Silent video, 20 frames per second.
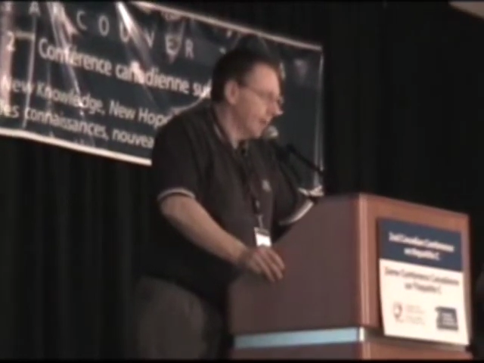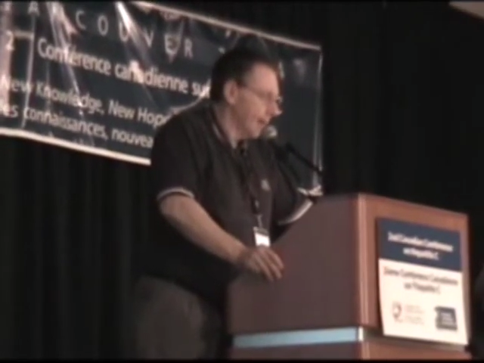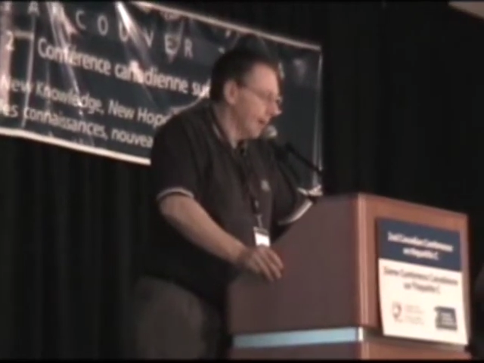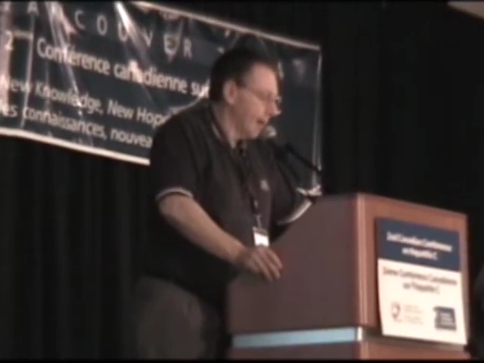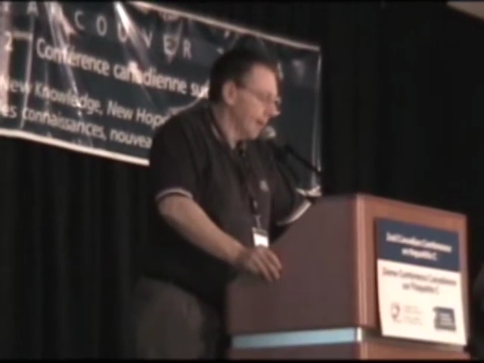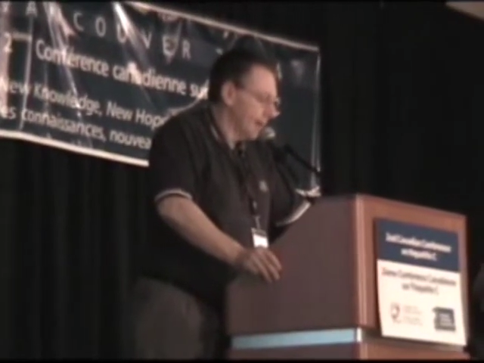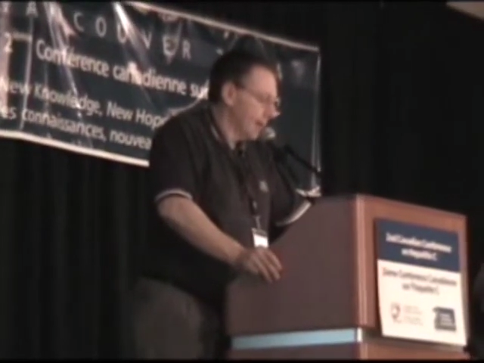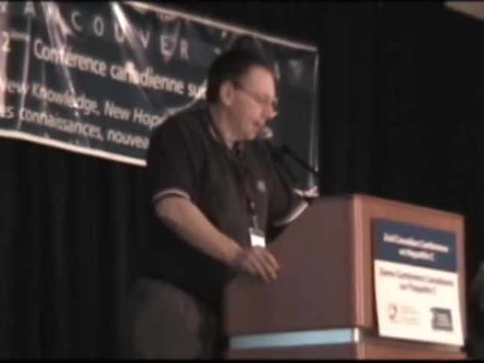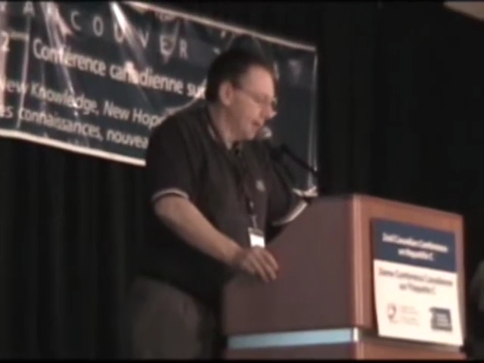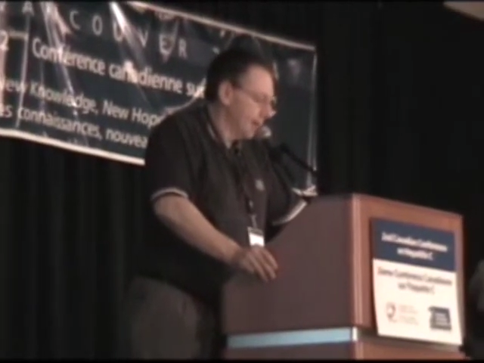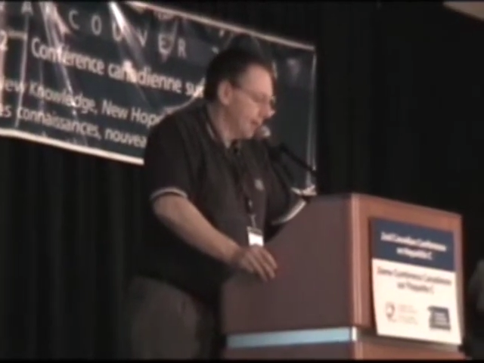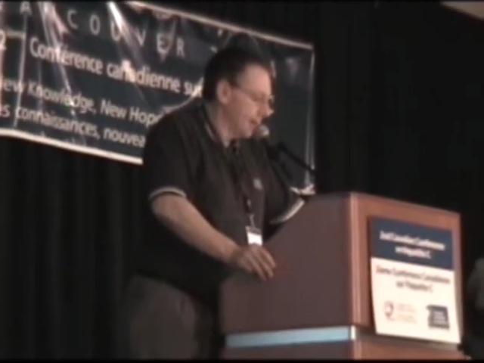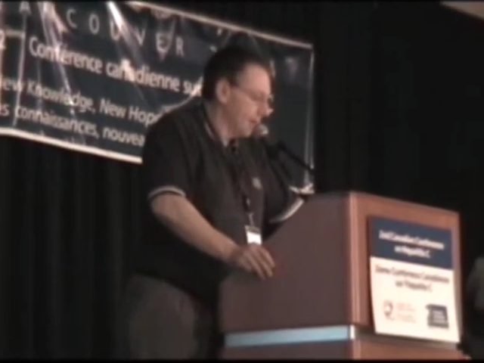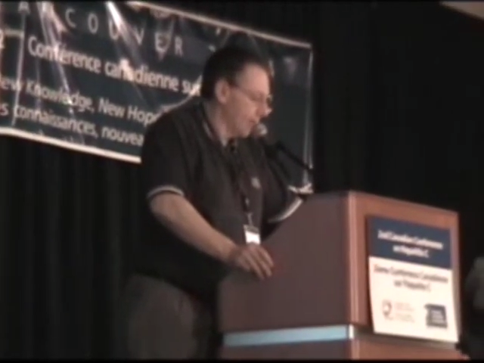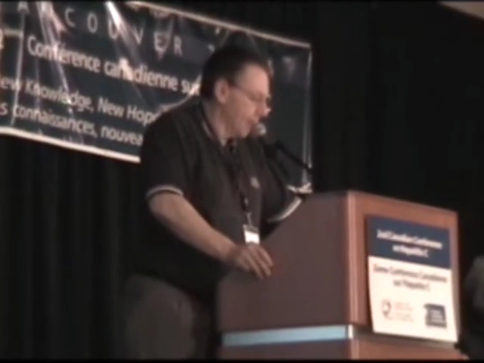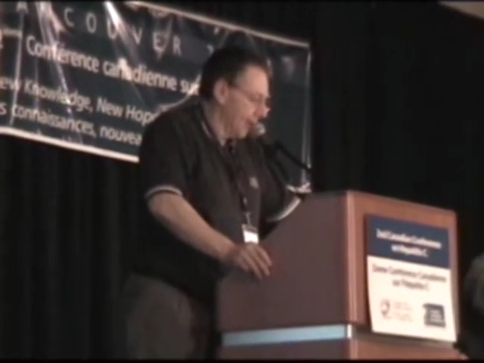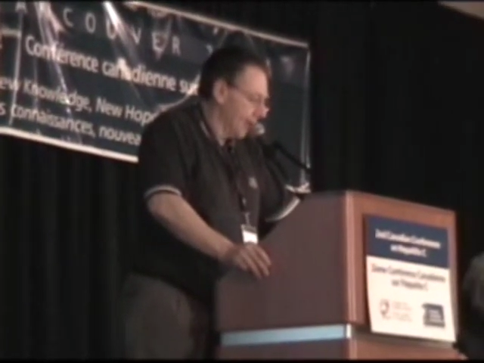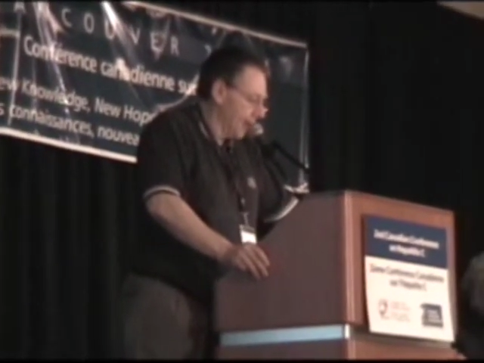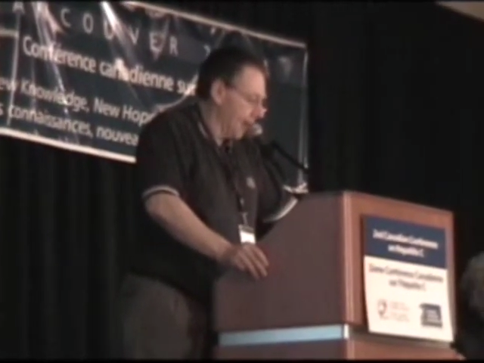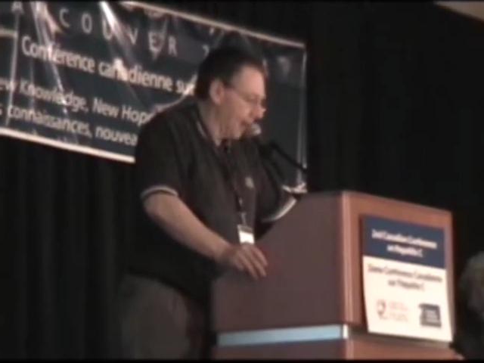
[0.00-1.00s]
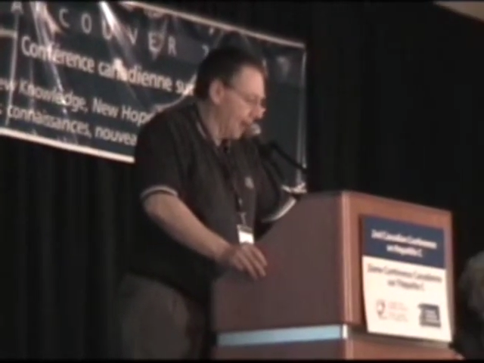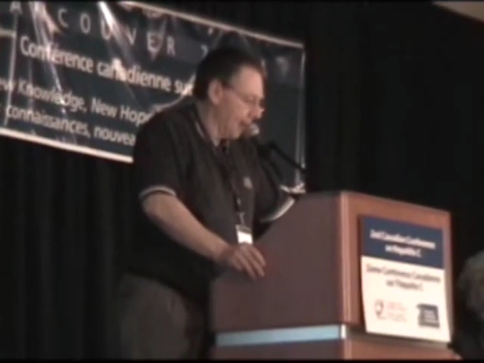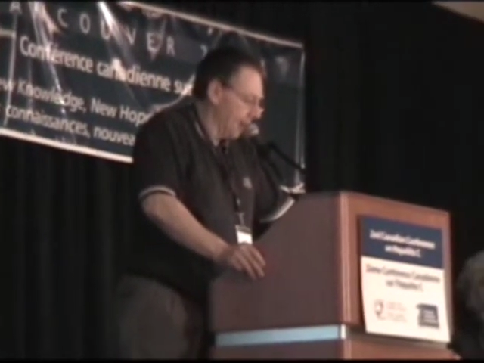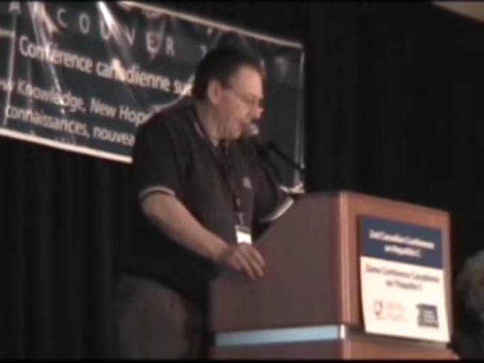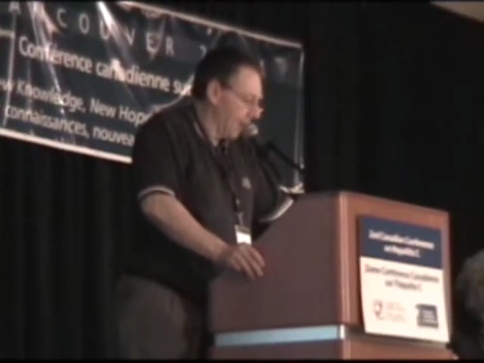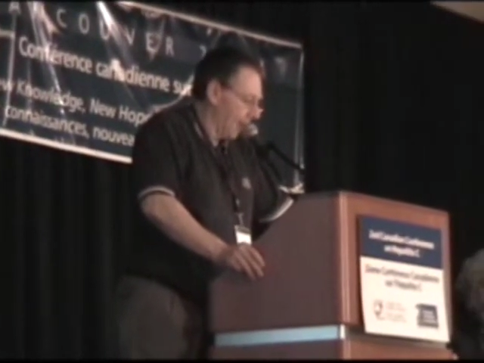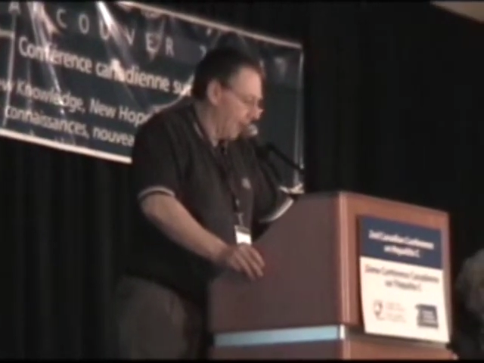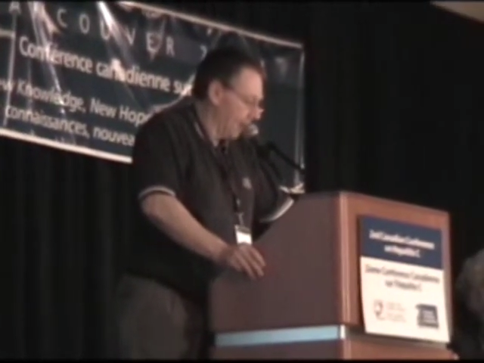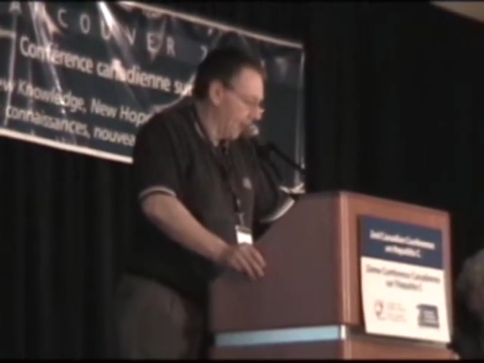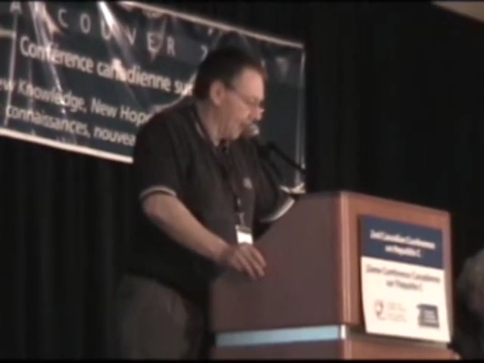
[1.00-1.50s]
I needed to
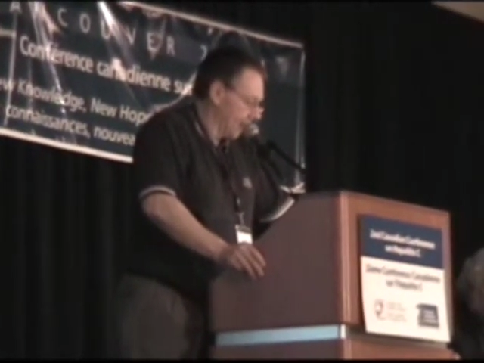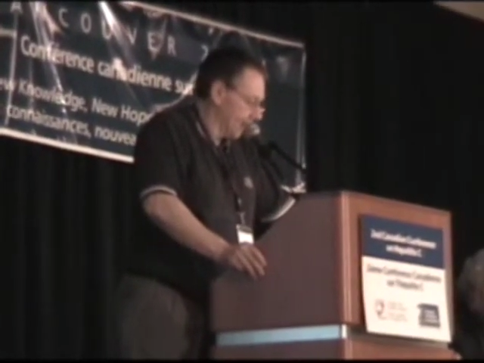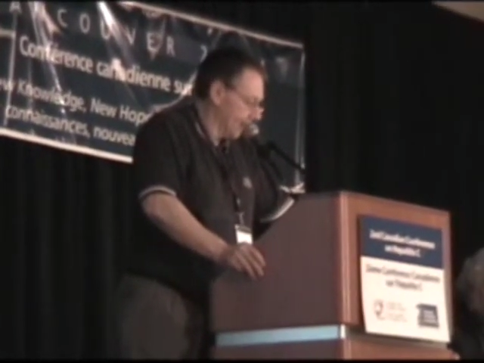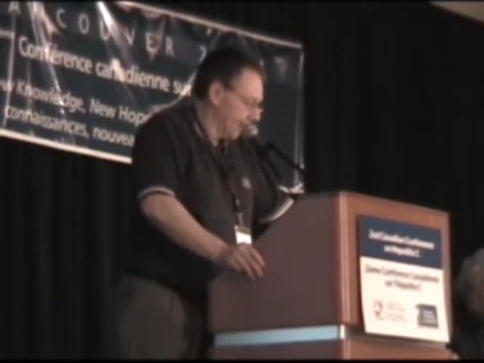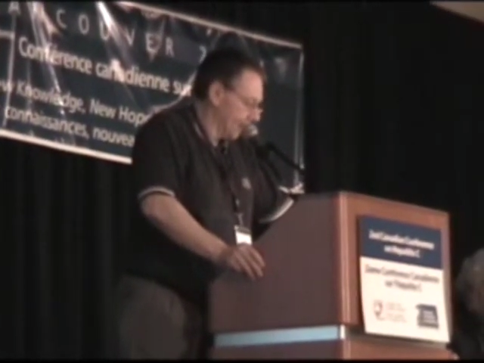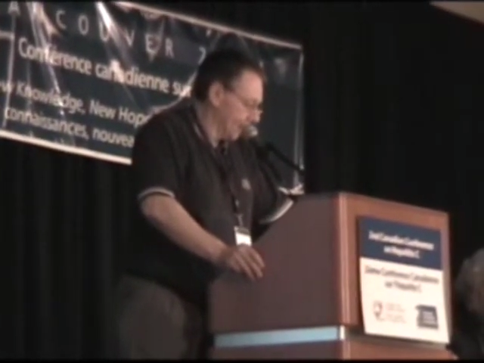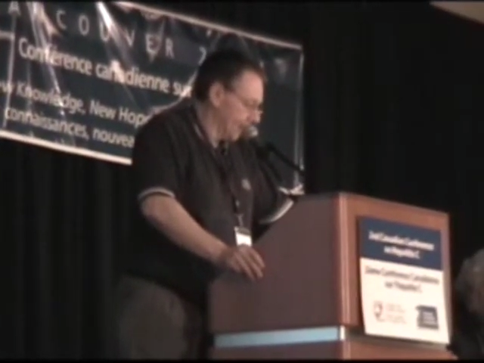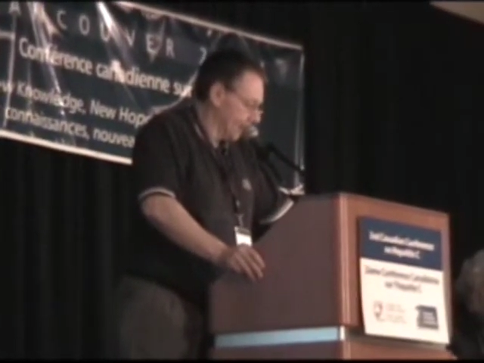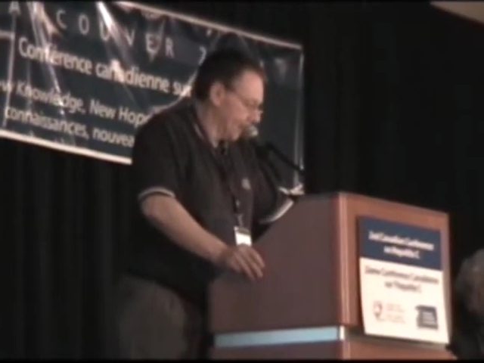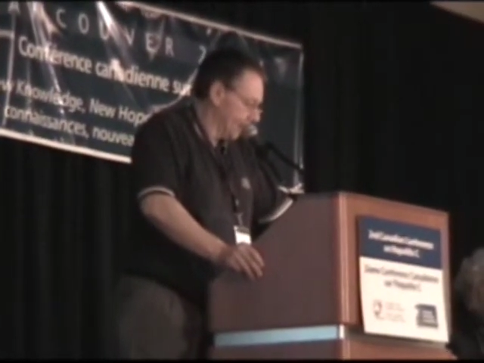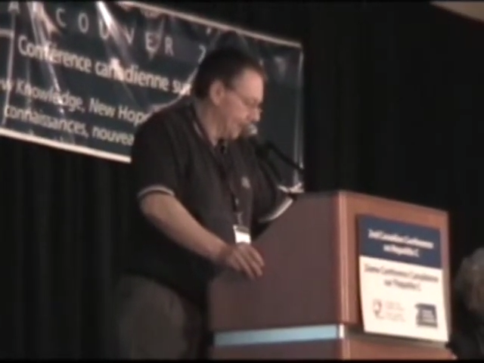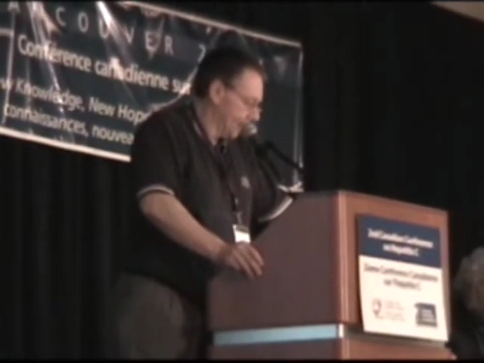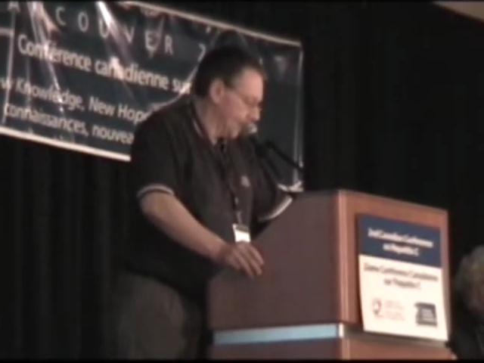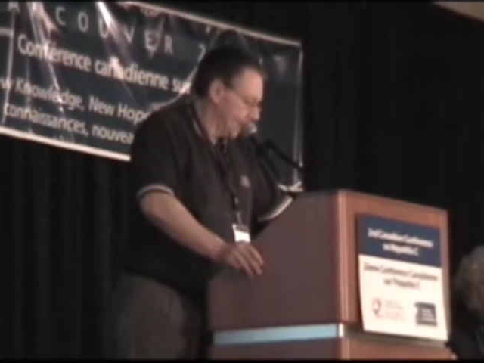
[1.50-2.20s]
regain my muscles.